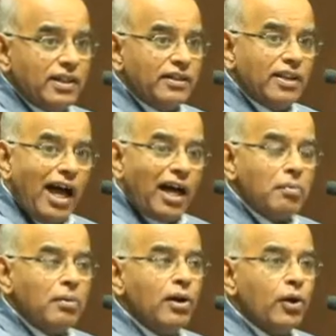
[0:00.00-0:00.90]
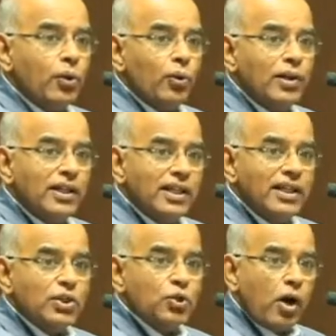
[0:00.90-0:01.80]
Normal rule
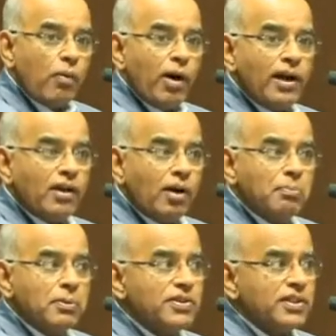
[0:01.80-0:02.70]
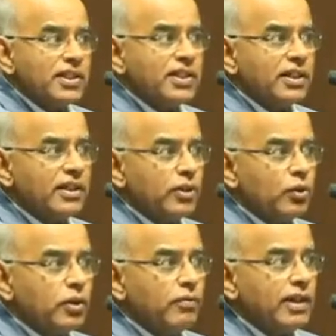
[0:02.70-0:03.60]
is to award compensation to
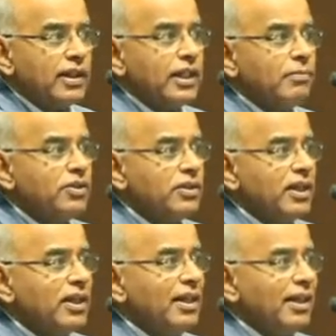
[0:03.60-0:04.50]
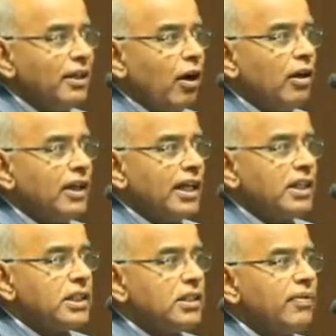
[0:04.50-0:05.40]
the victims in all
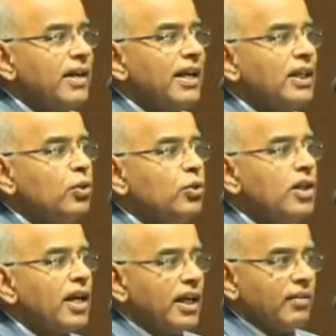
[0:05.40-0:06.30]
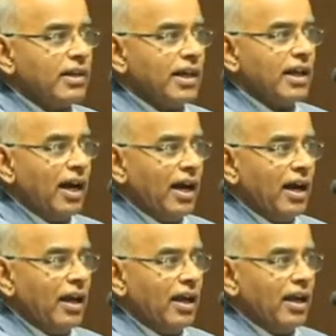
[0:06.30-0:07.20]
cases where accused are acquitted
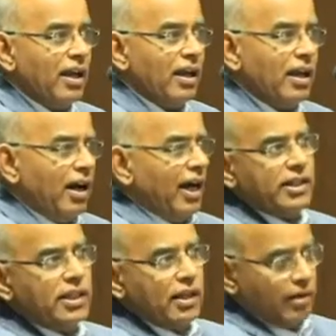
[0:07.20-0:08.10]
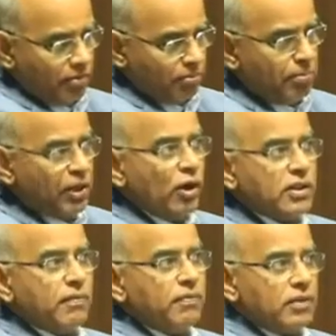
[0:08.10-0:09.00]
either because
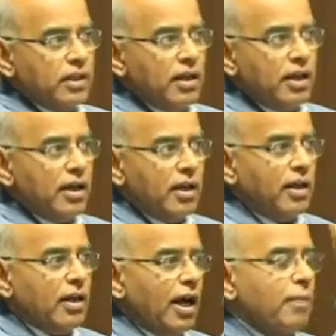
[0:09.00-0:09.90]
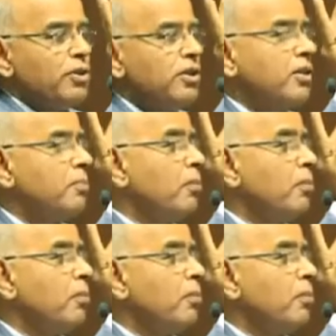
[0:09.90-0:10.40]
of the absence of